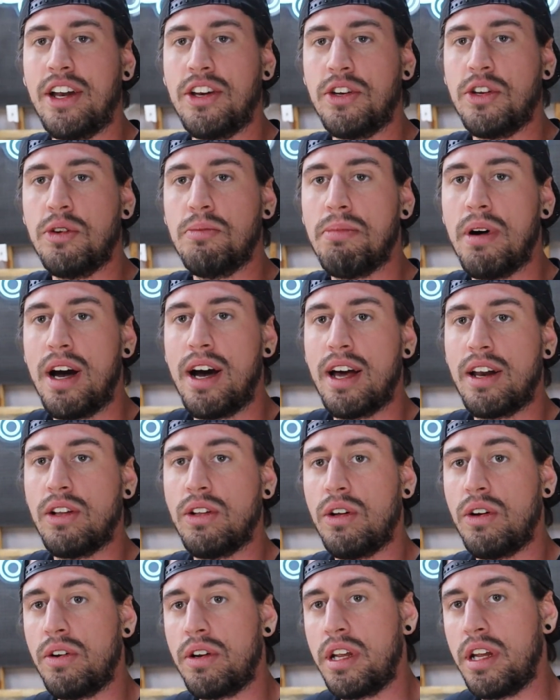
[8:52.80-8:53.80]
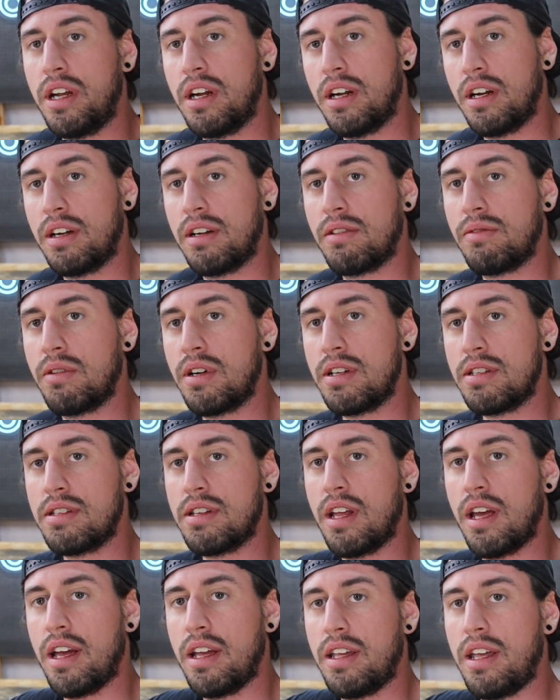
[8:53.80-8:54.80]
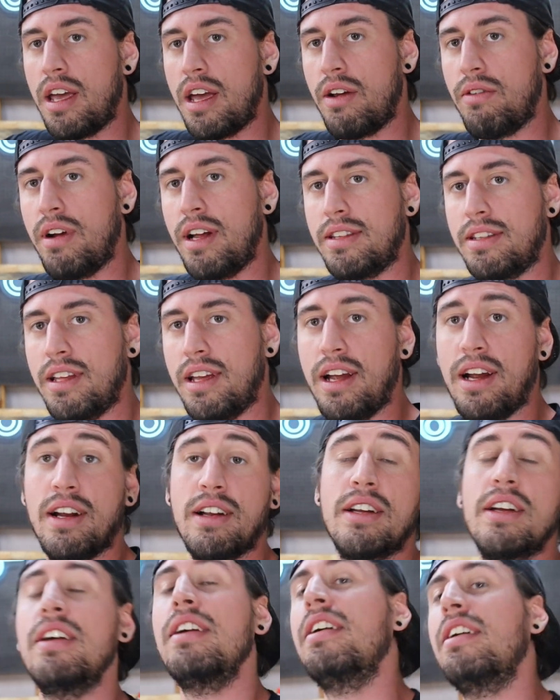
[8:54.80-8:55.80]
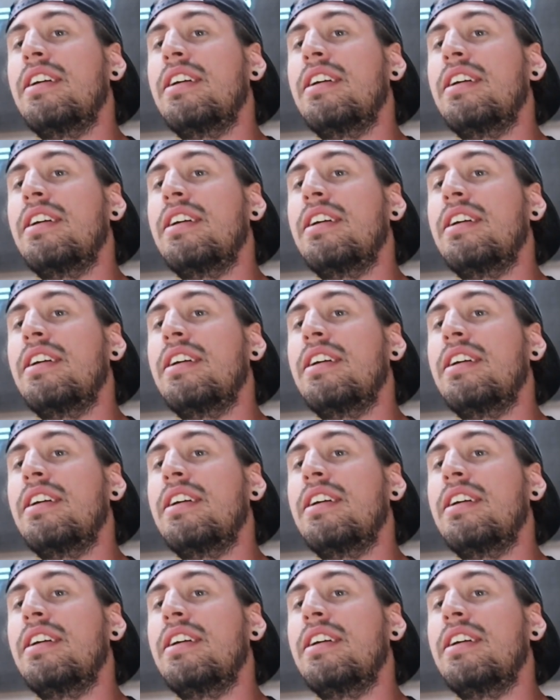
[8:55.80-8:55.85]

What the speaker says: a new bottle on here. Where is it at? Yeah, right there.